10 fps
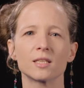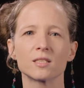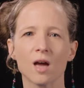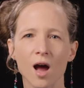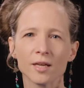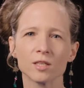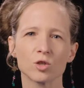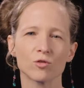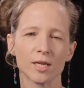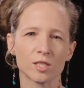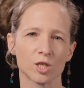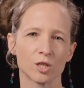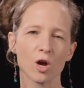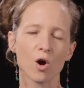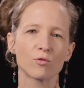entire
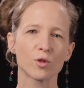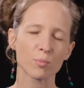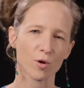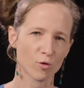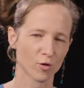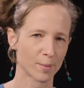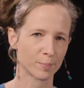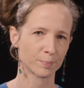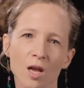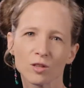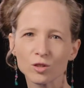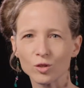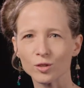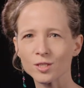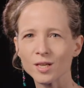duration of the program.
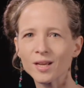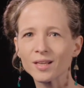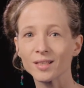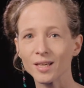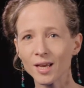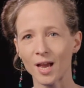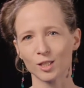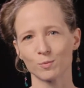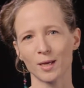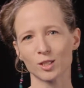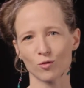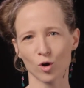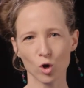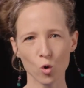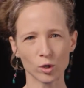Third, key aspects of our
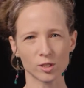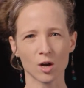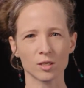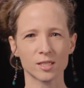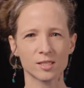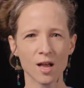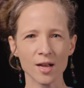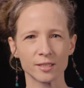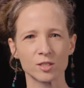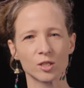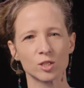course are designed to